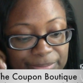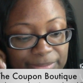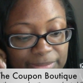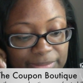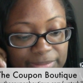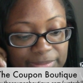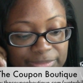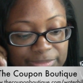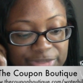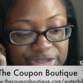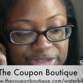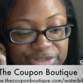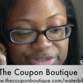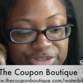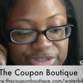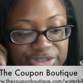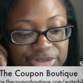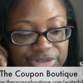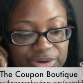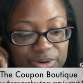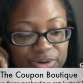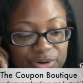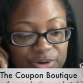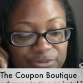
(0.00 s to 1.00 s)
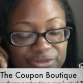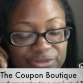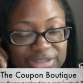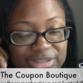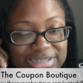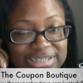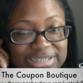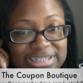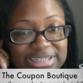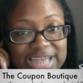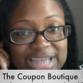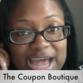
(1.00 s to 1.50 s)
Just to go over
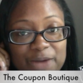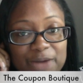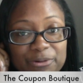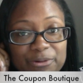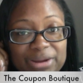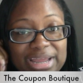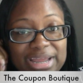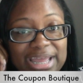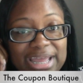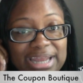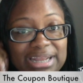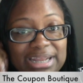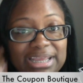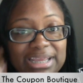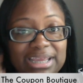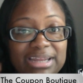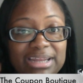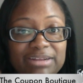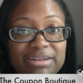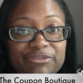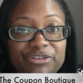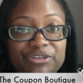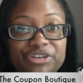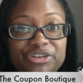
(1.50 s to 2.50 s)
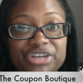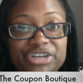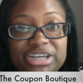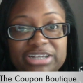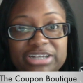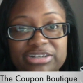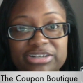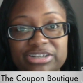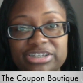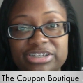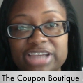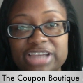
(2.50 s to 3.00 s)
that shower head again, if you
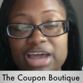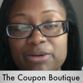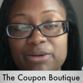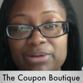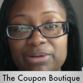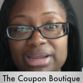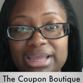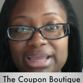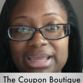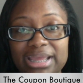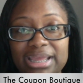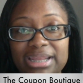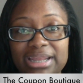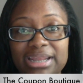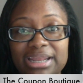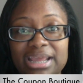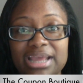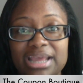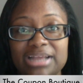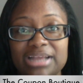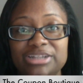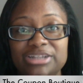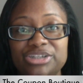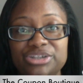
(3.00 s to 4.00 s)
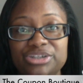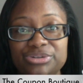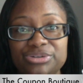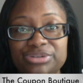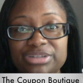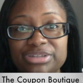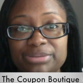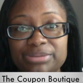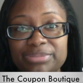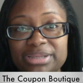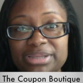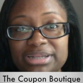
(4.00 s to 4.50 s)
change the shower head to
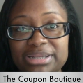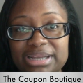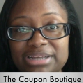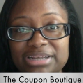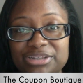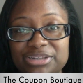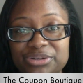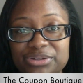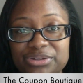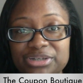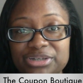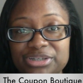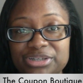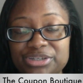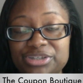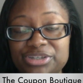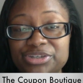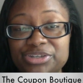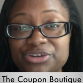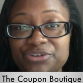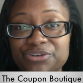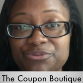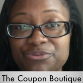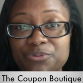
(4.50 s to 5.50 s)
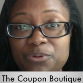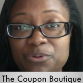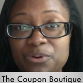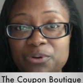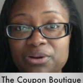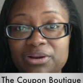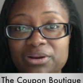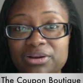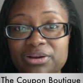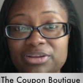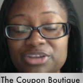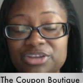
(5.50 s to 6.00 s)
something that is going to conserve
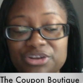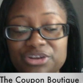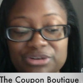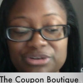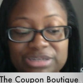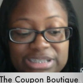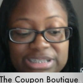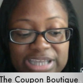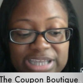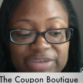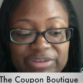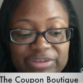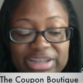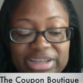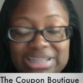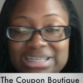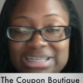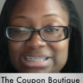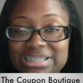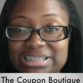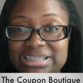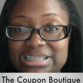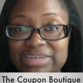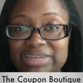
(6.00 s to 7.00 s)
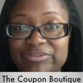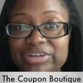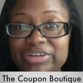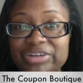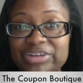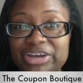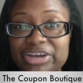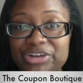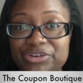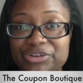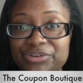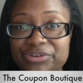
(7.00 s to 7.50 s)
water, you're saving at least
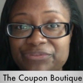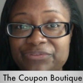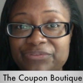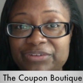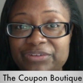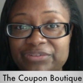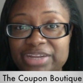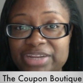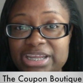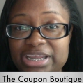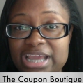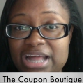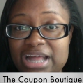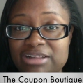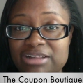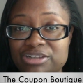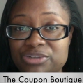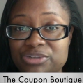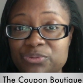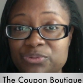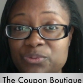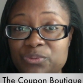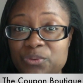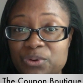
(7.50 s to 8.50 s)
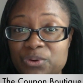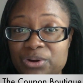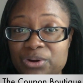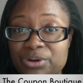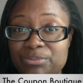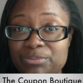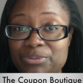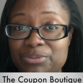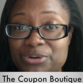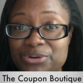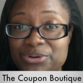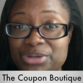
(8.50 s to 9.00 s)
750 gallons of
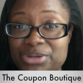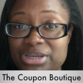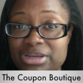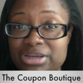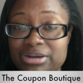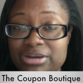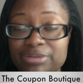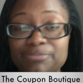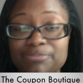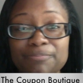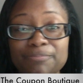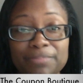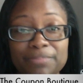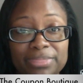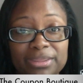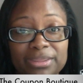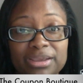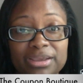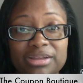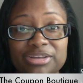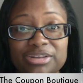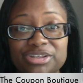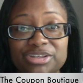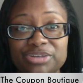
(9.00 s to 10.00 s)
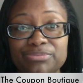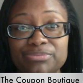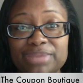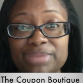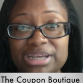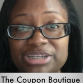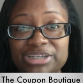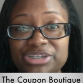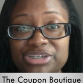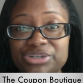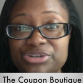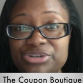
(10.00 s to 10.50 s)
water per year. So
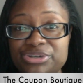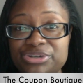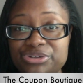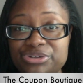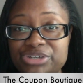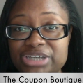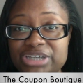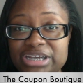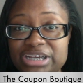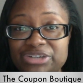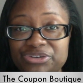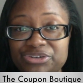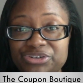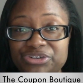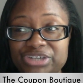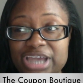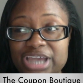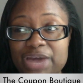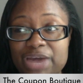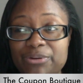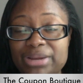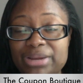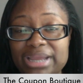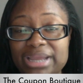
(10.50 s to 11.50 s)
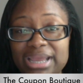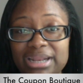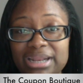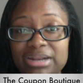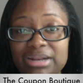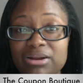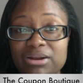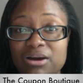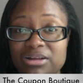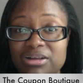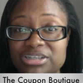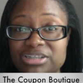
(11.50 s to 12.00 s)
make sure you change your shower head, and
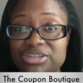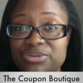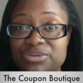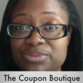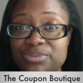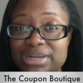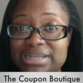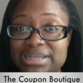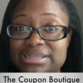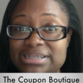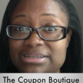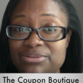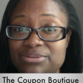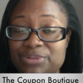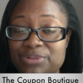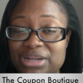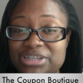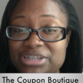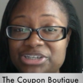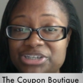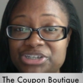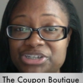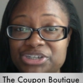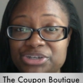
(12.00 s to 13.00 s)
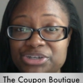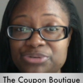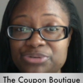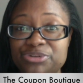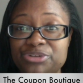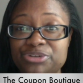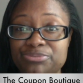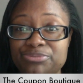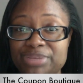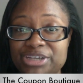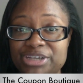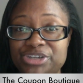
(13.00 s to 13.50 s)
also what I just showed
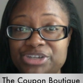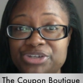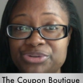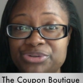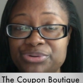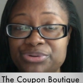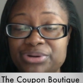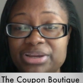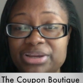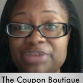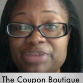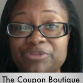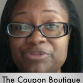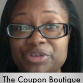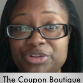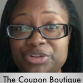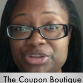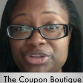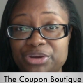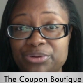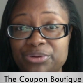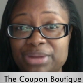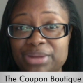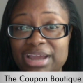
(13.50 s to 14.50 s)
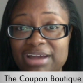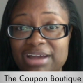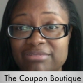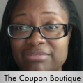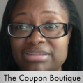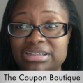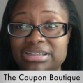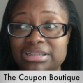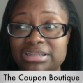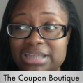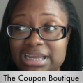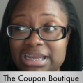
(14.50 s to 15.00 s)
you, make sure if you don't have
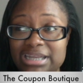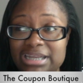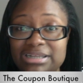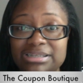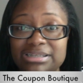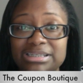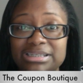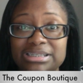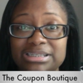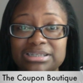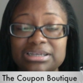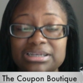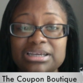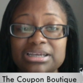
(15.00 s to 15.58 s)
the latest